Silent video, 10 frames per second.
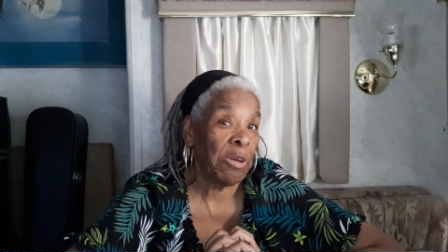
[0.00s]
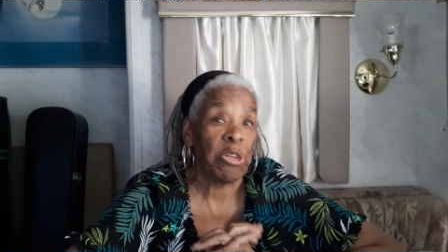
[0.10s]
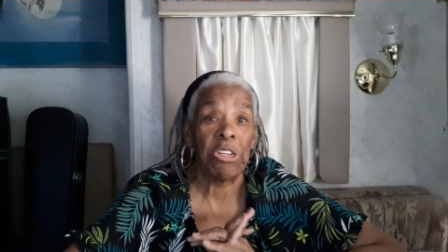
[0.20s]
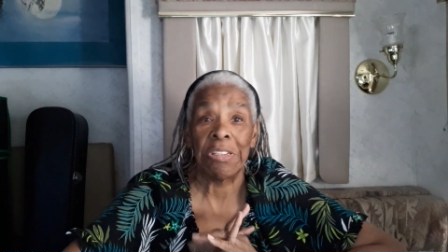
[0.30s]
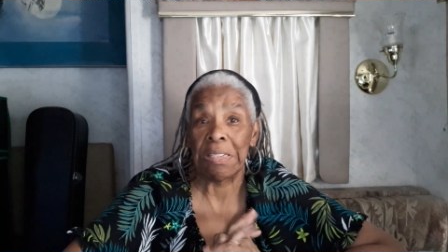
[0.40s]

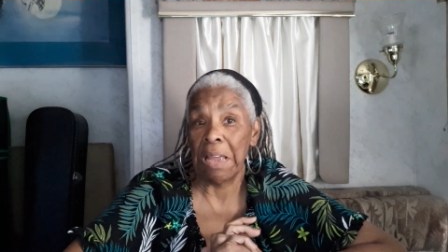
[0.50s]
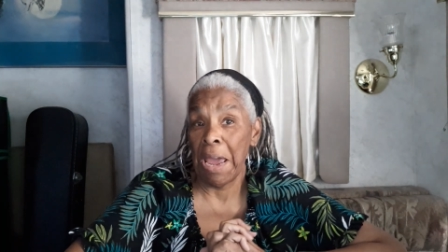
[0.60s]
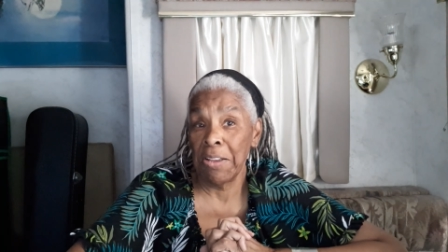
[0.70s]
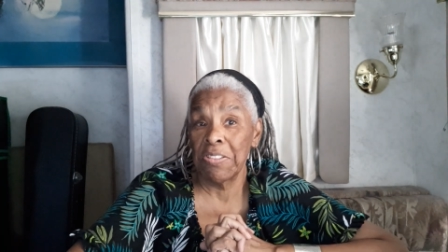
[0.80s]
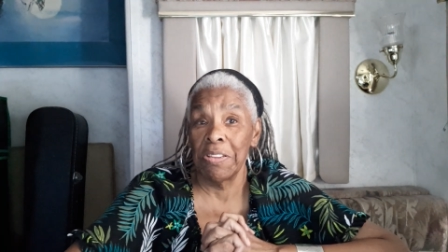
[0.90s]
Which is
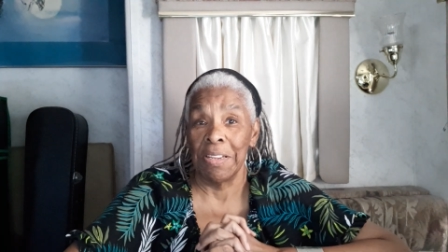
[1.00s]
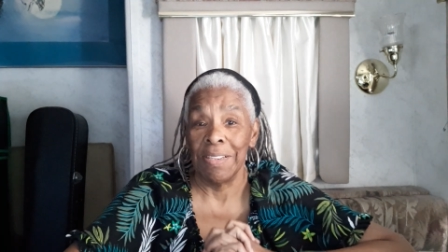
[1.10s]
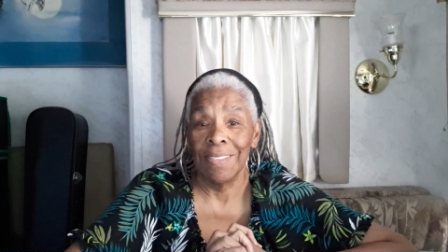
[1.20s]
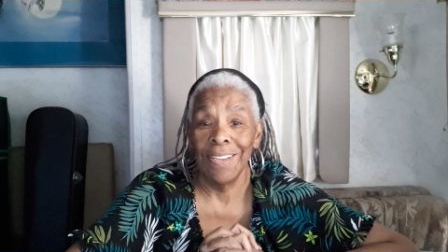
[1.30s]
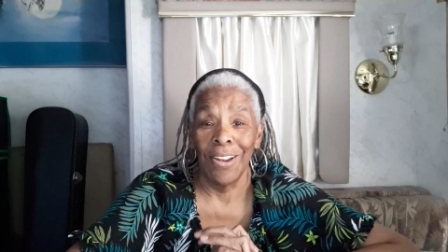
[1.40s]
excellent,
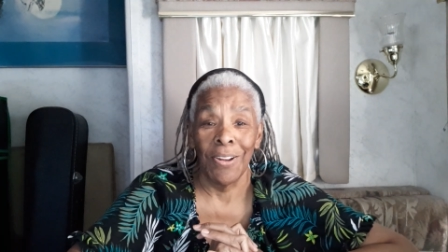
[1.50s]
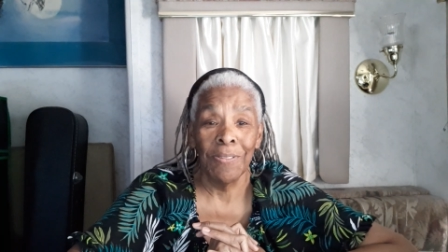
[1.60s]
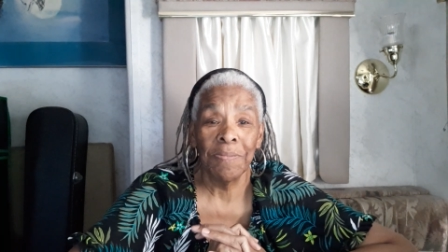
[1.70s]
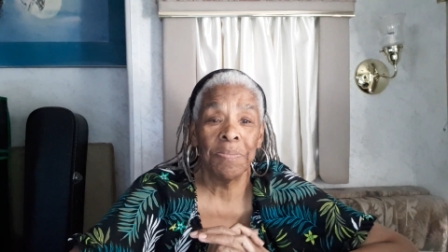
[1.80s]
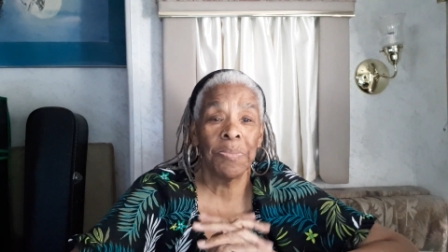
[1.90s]
you
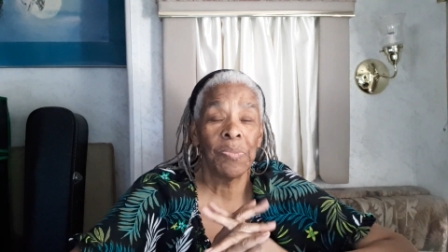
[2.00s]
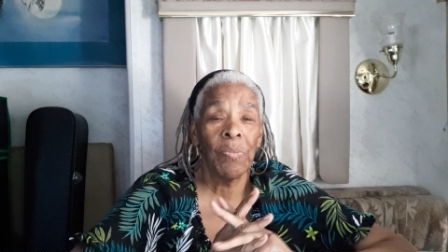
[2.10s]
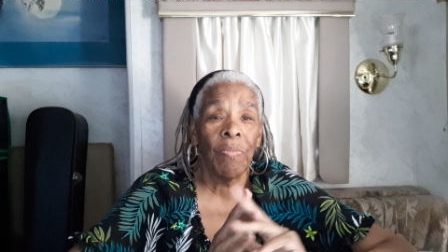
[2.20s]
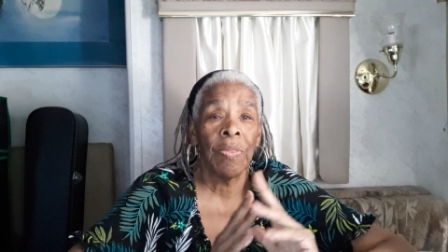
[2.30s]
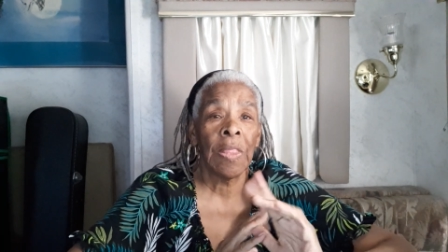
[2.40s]
know.
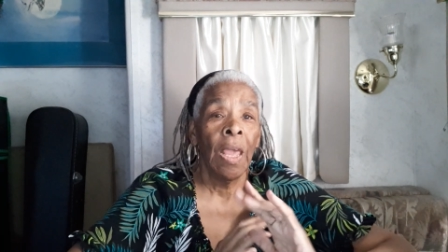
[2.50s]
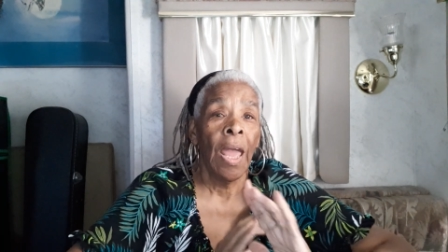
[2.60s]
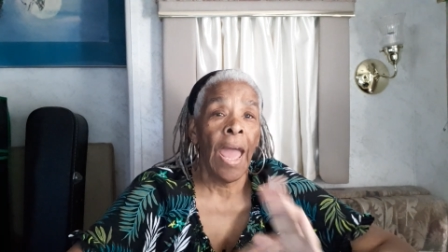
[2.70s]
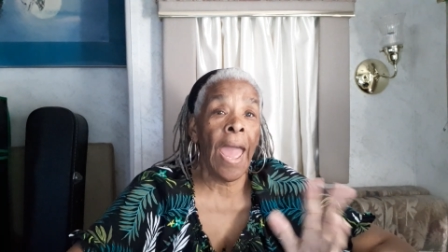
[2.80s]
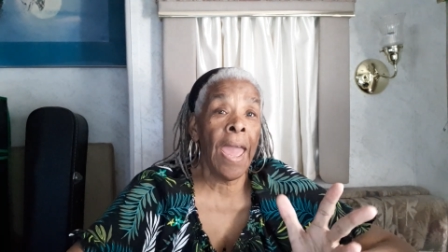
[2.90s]

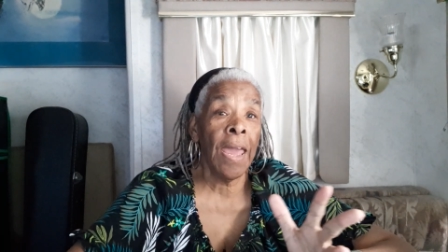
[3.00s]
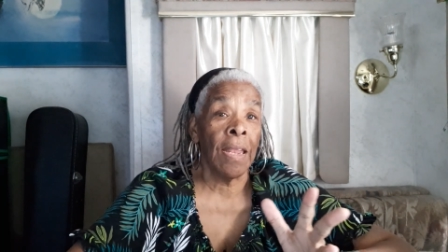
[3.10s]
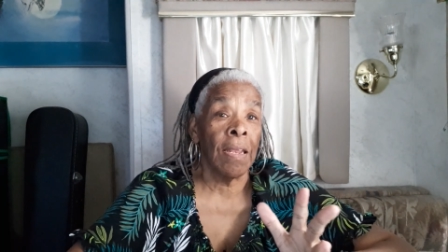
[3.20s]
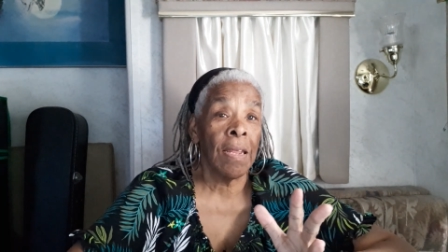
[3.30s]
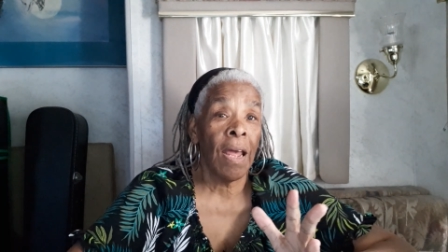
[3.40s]

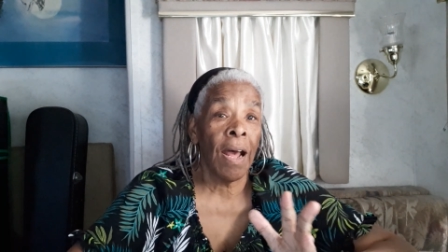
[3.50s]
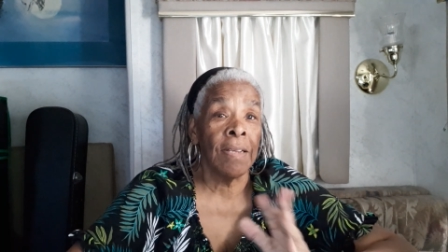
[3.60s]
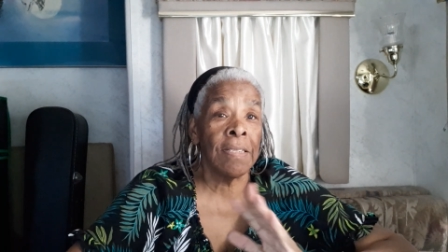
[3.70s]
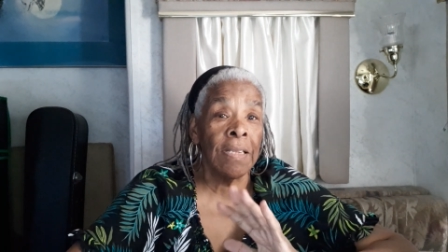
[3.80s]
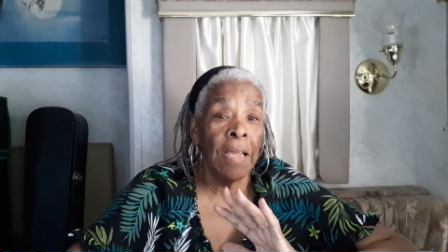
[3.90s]
And I
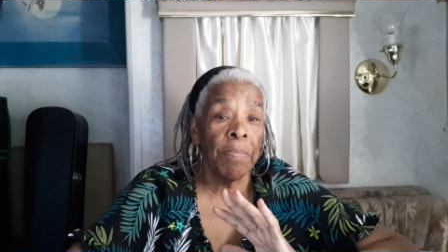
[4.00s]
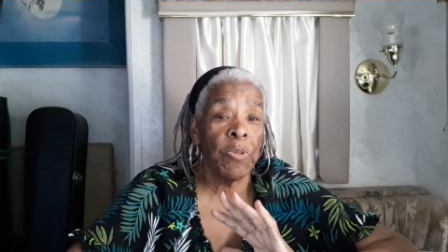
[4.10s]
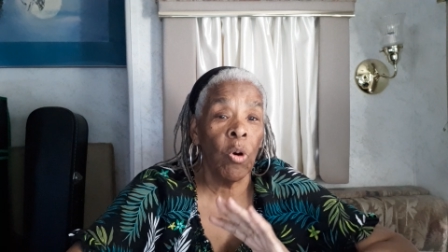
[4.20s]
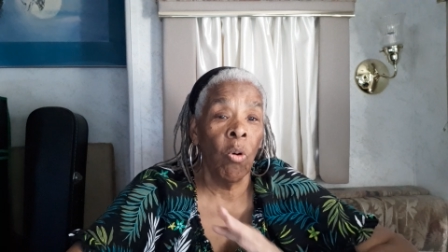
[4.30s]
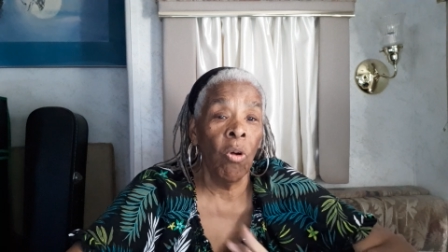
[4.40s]
slept
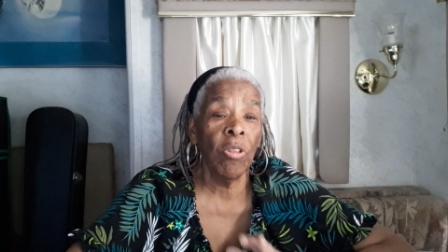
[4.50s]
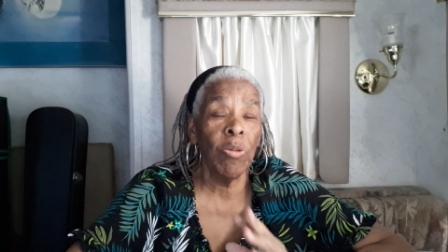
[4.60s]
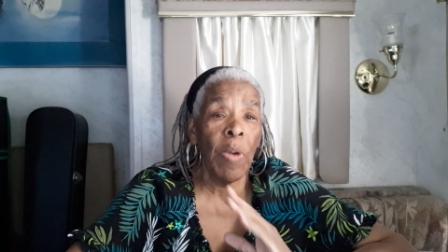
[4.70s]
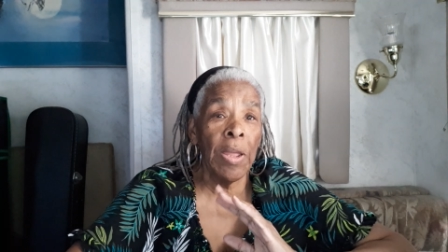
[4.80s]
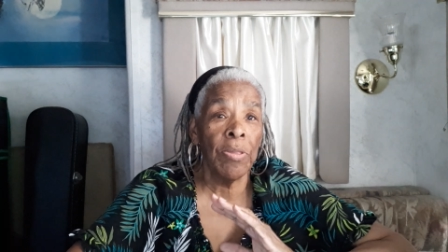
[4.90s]
all the
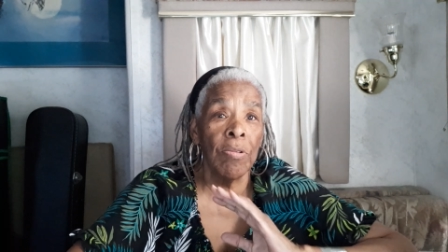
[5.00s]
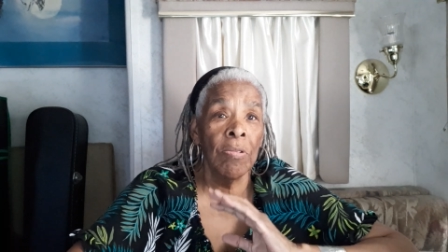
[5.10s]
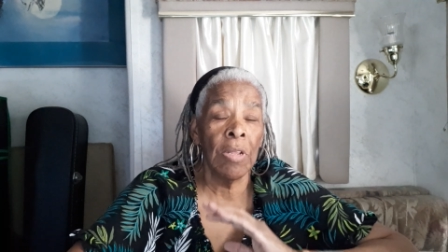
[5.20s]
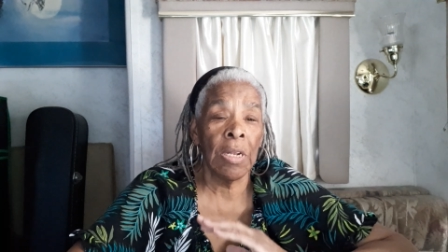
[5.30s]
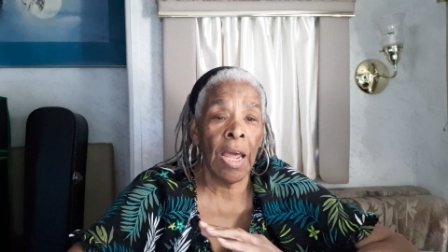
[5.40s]
way
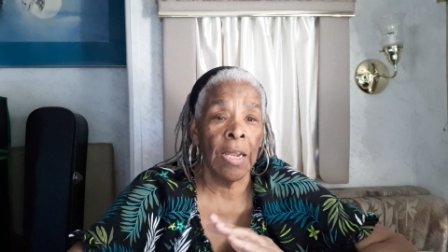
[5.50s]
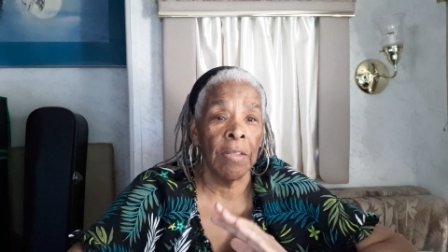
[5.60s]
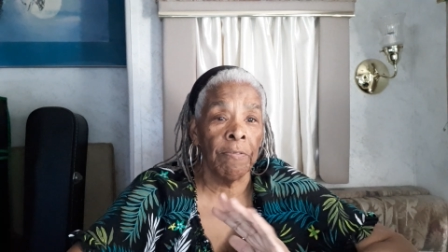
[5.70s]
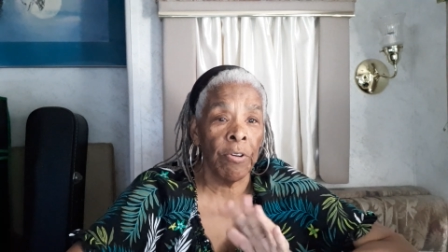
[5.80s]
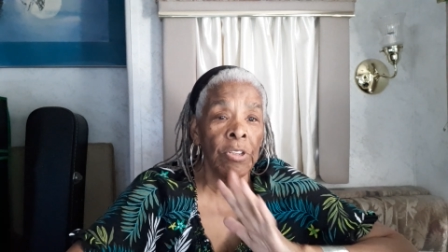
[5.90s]
through the night,
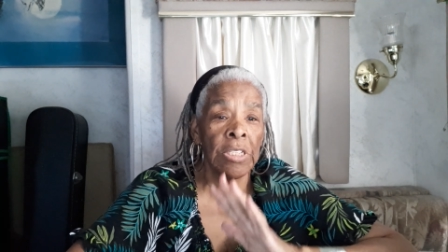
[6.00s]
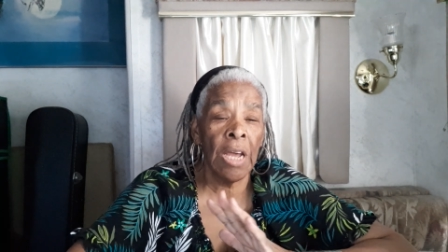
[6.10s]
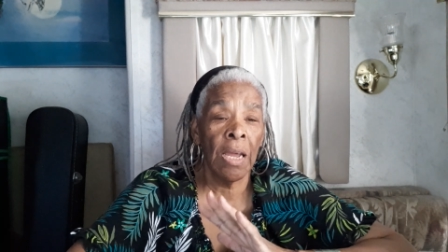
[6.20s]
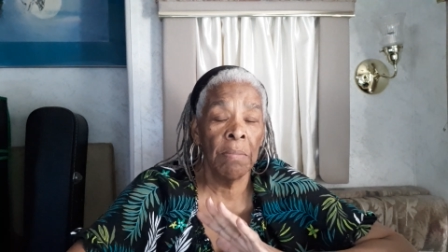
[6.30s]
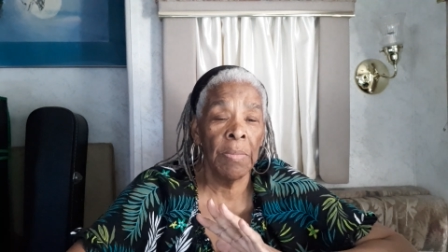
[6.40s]
the first
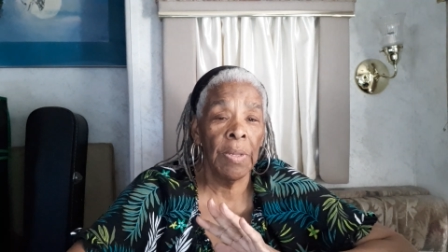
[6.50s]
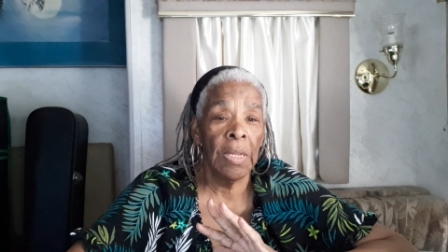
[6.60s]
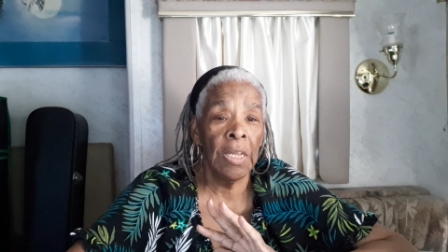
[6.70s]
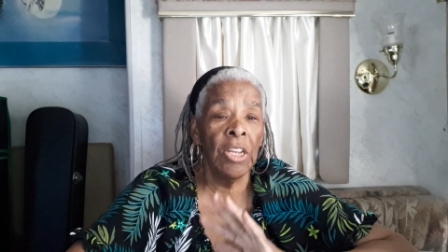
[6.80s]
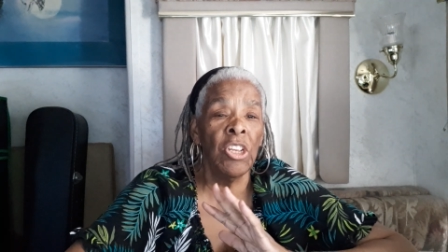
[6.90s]
time
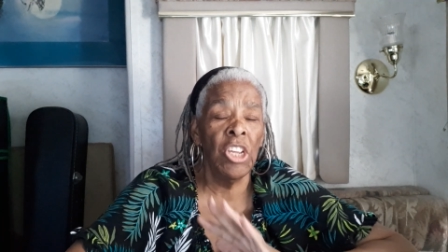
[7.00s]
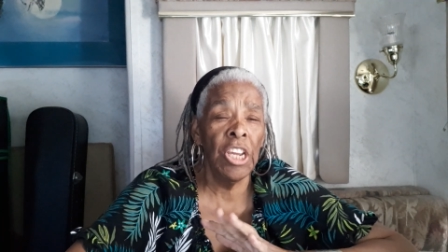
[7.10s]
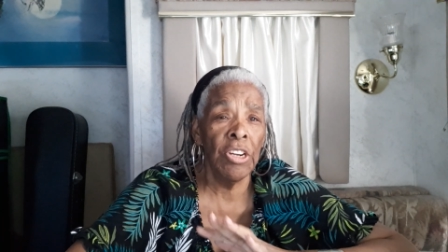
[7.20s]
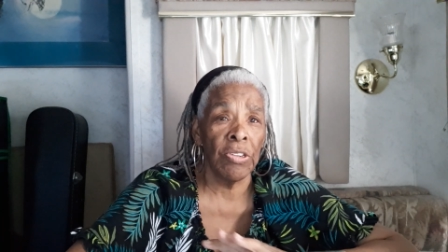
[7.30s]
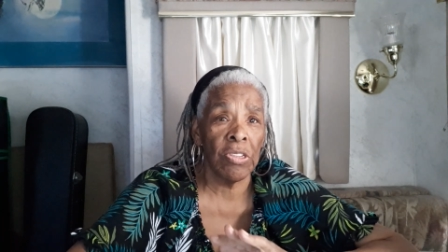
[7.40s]
in
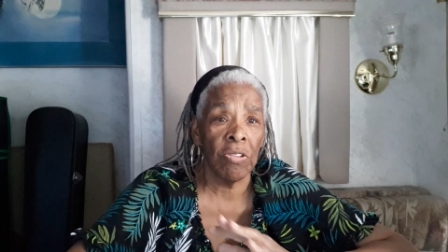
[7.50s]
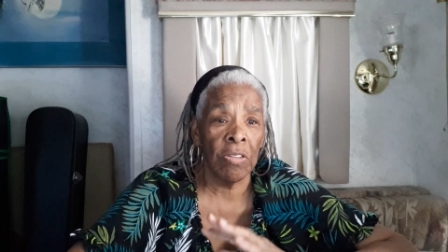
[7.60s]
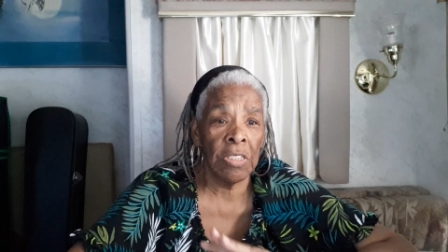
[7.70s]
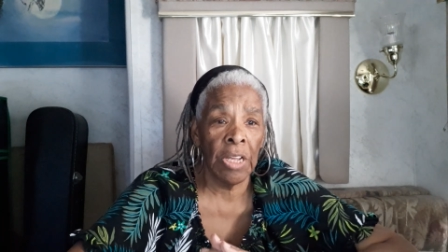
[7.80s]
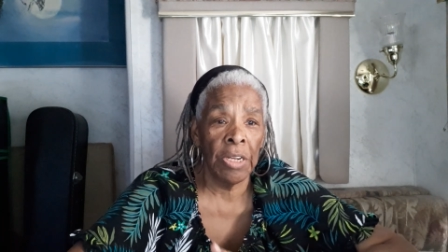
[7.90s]
years,
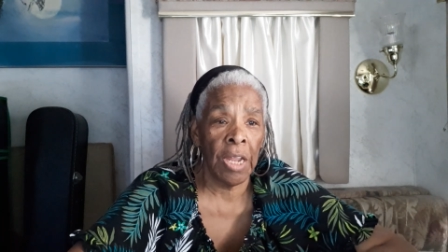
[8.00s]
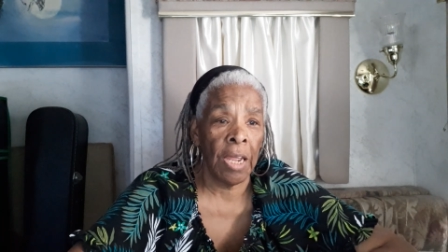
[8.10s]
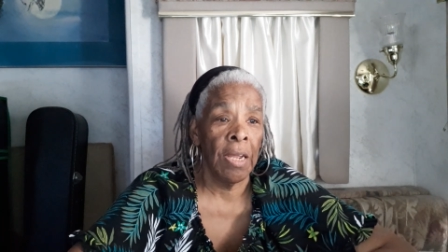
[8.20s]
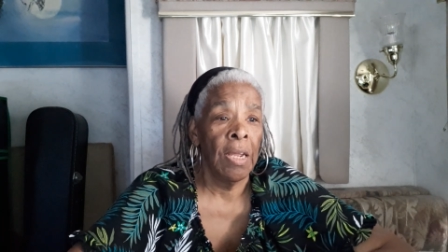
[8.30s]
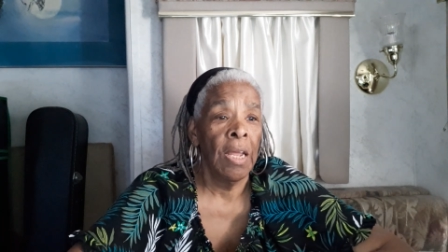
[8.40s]
on Sunday.